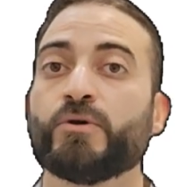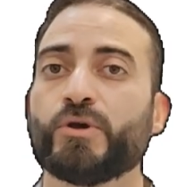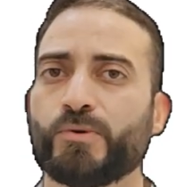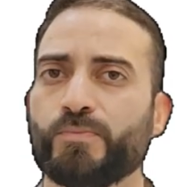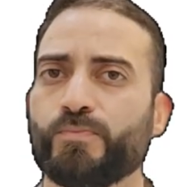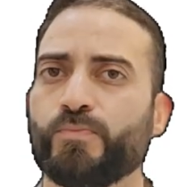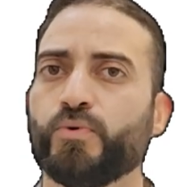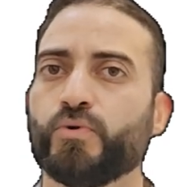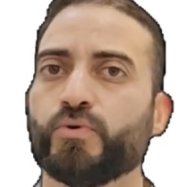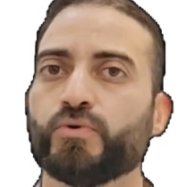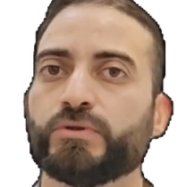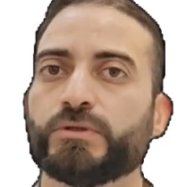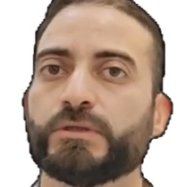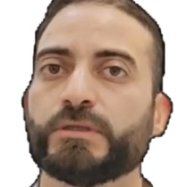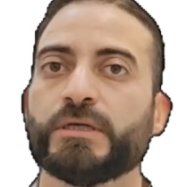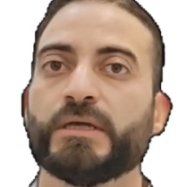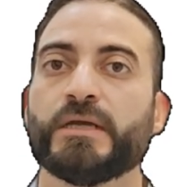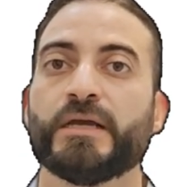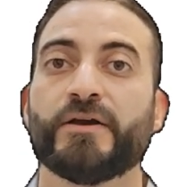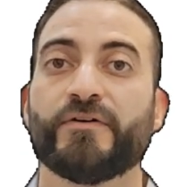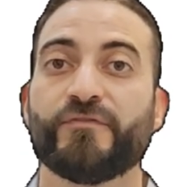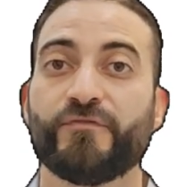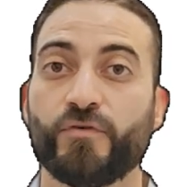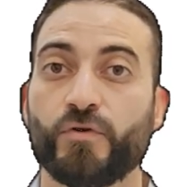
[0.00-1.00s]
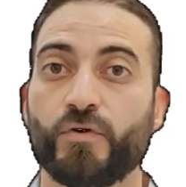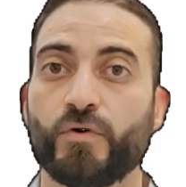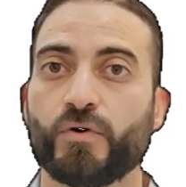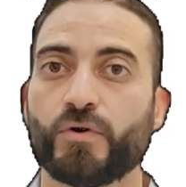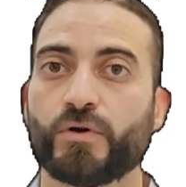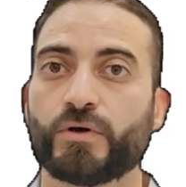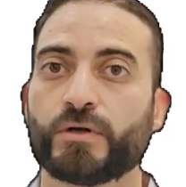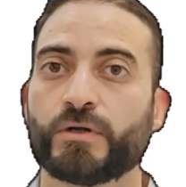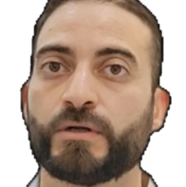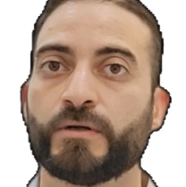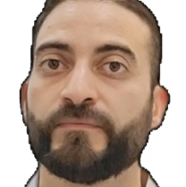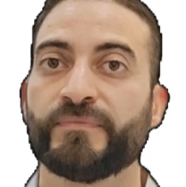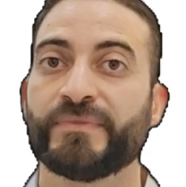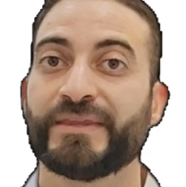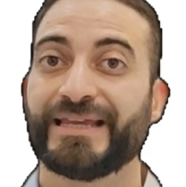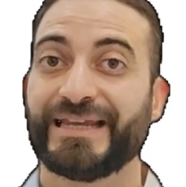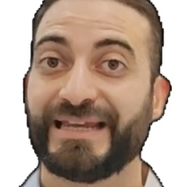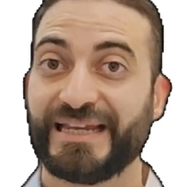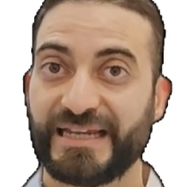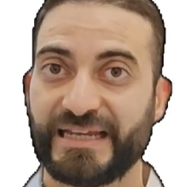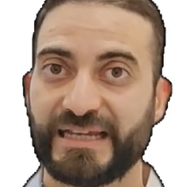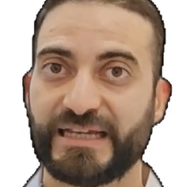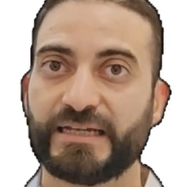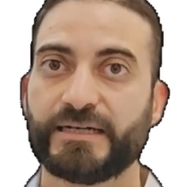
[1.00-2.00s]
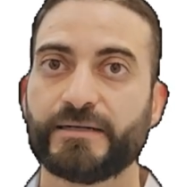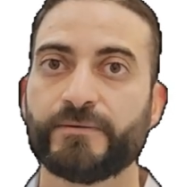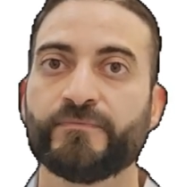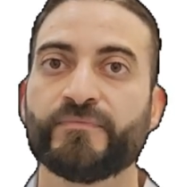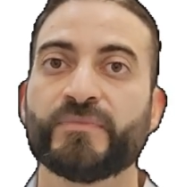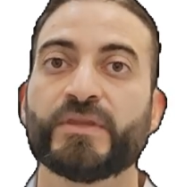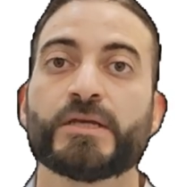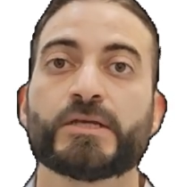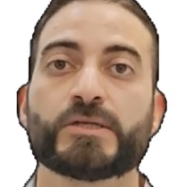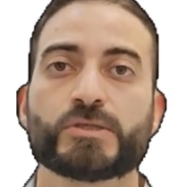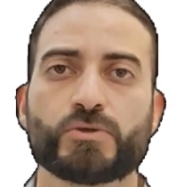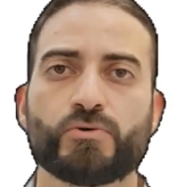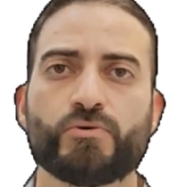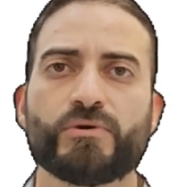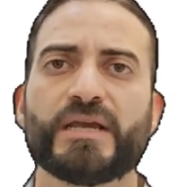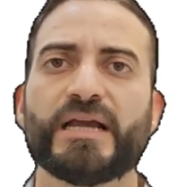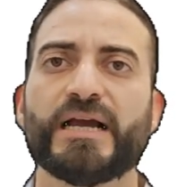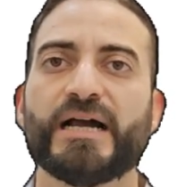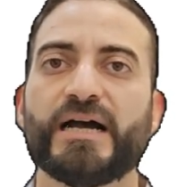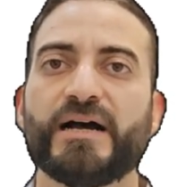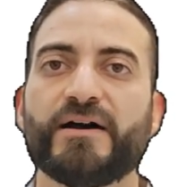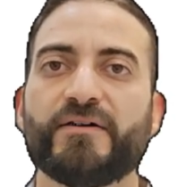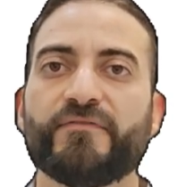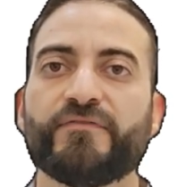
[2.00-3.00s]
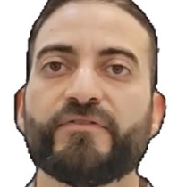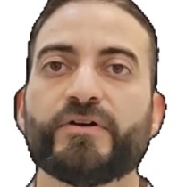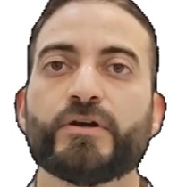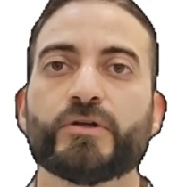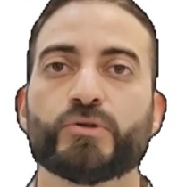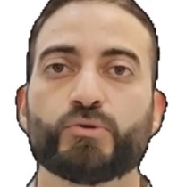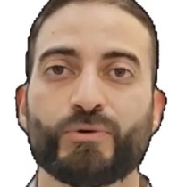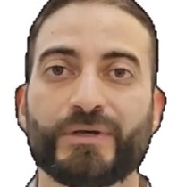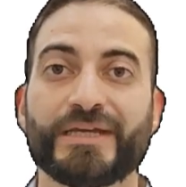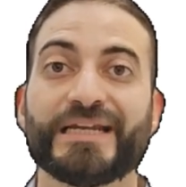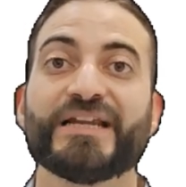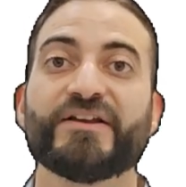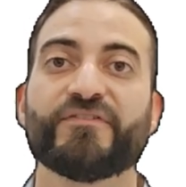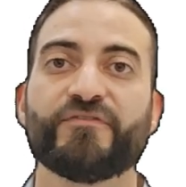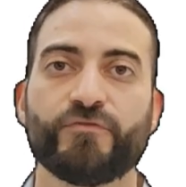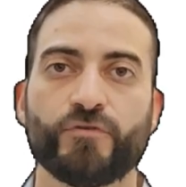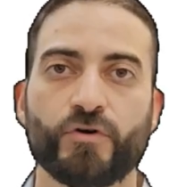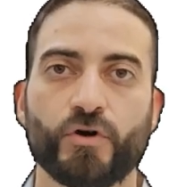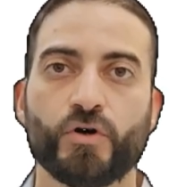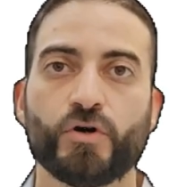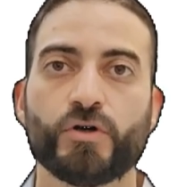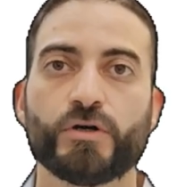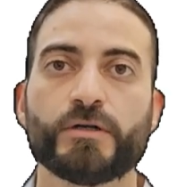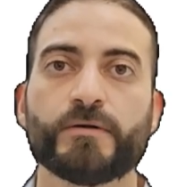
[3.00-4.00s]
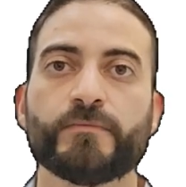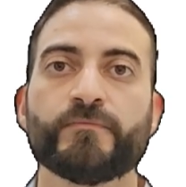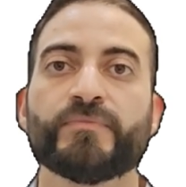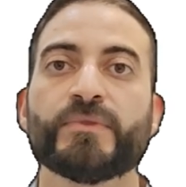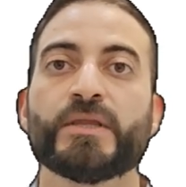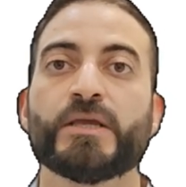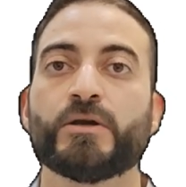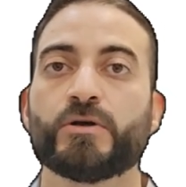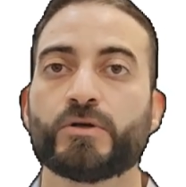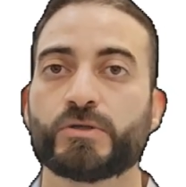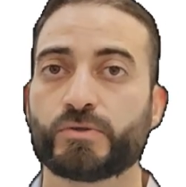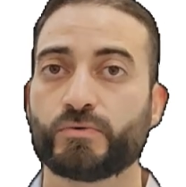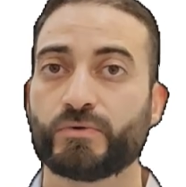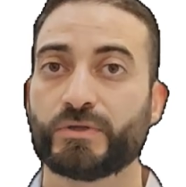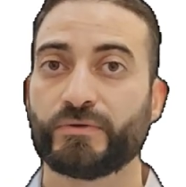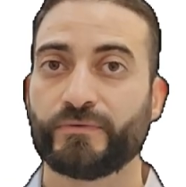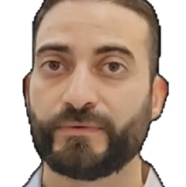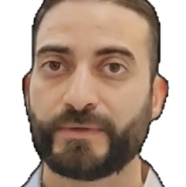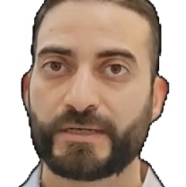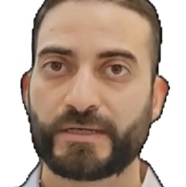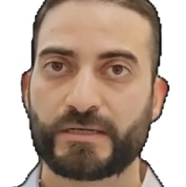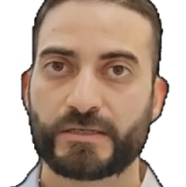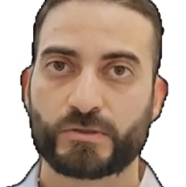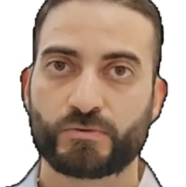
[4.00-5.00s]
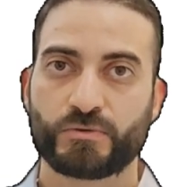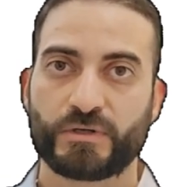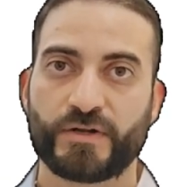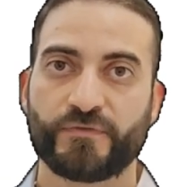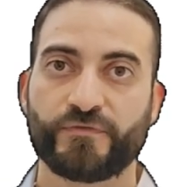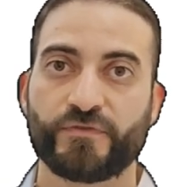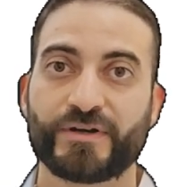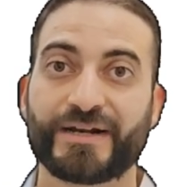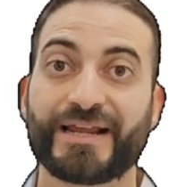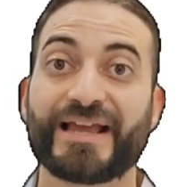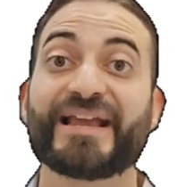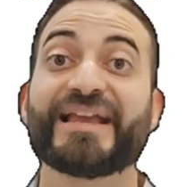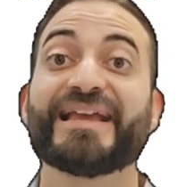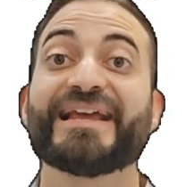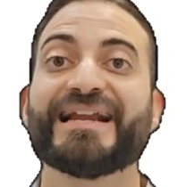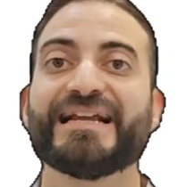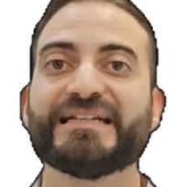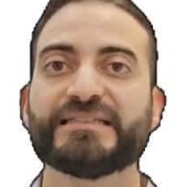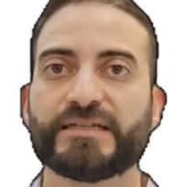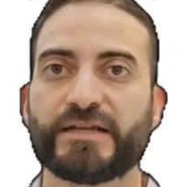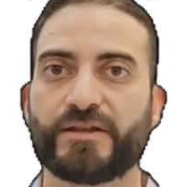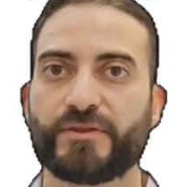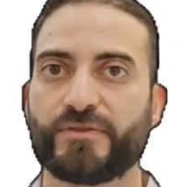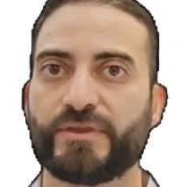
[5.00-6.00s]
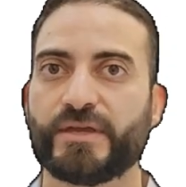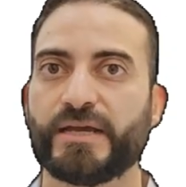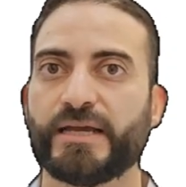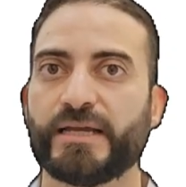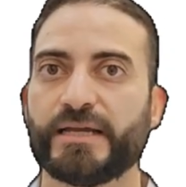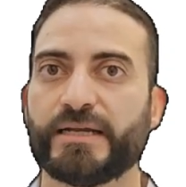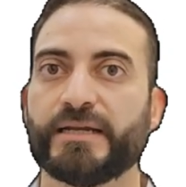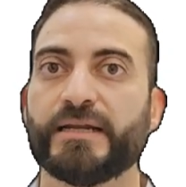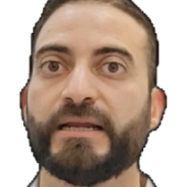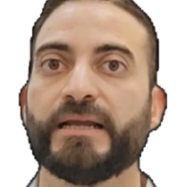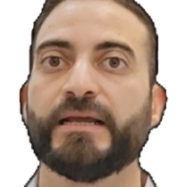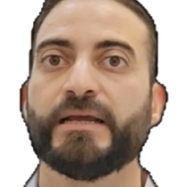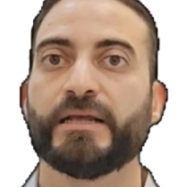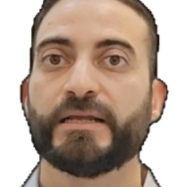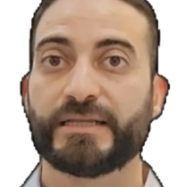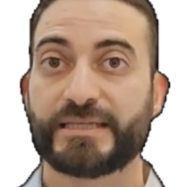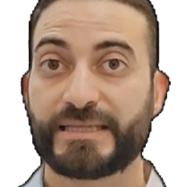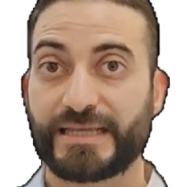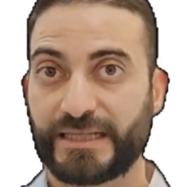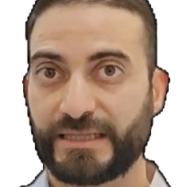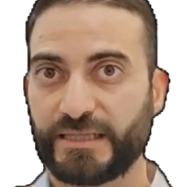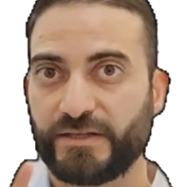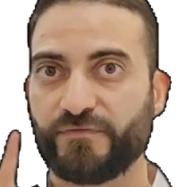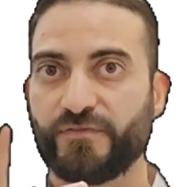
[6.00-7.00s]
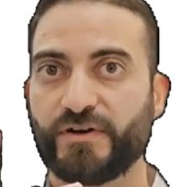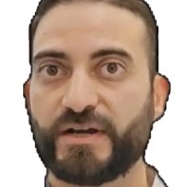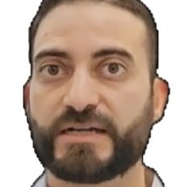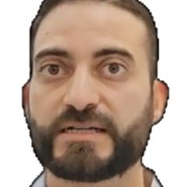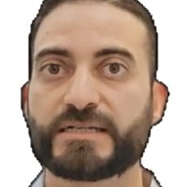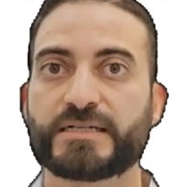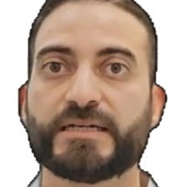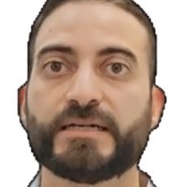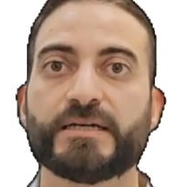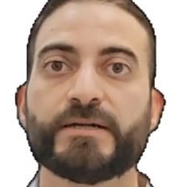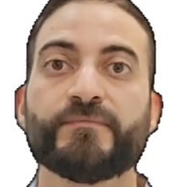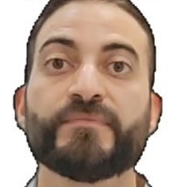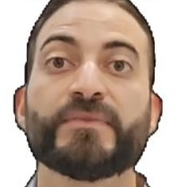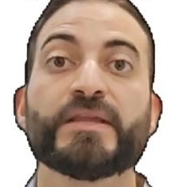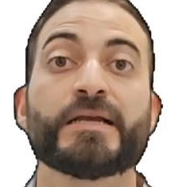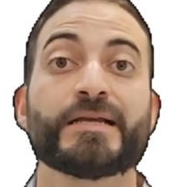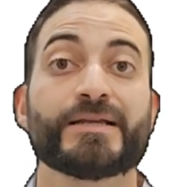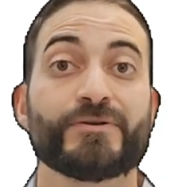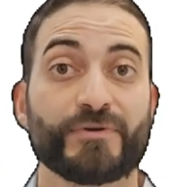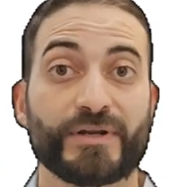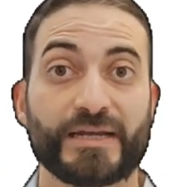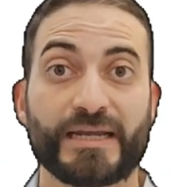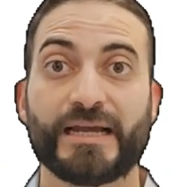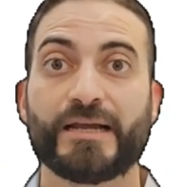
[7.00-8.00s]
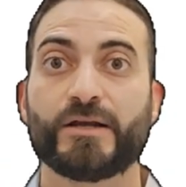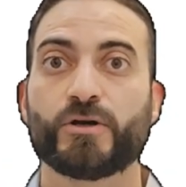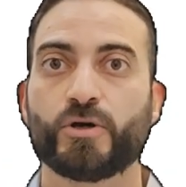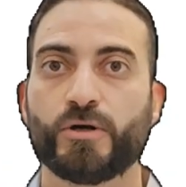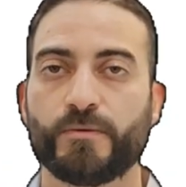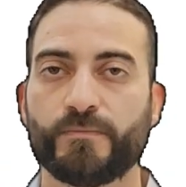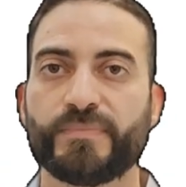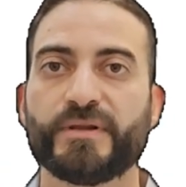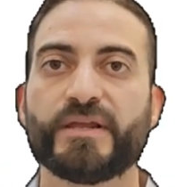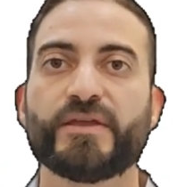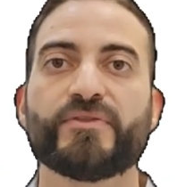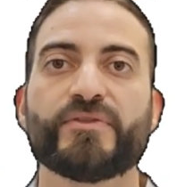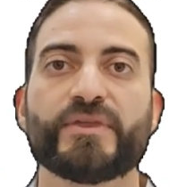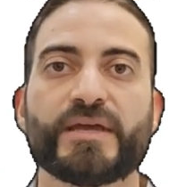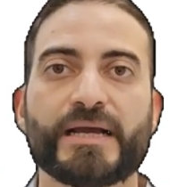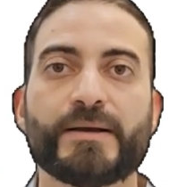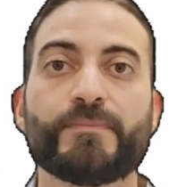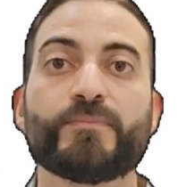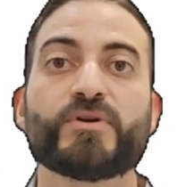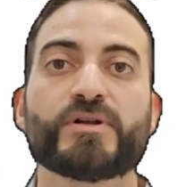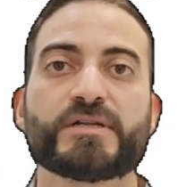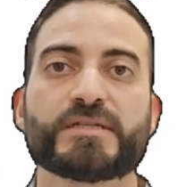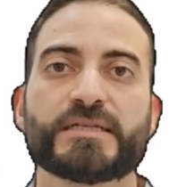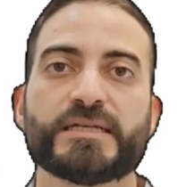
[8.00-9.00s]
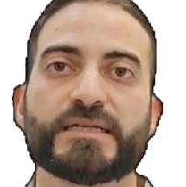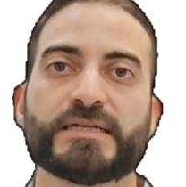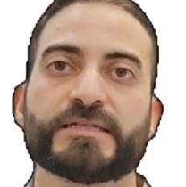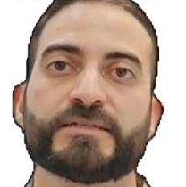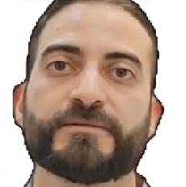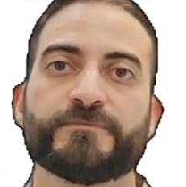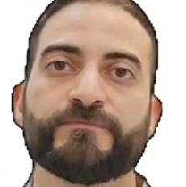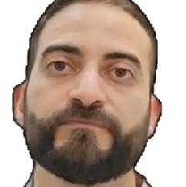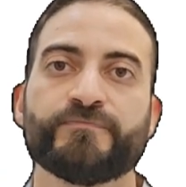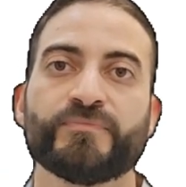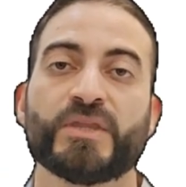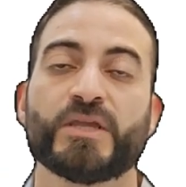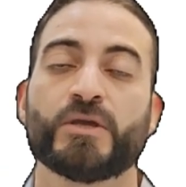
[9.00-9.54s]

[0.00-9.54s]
we put 4 here. So we have 24. Because 24 is greater than the divisor, we can complete the process.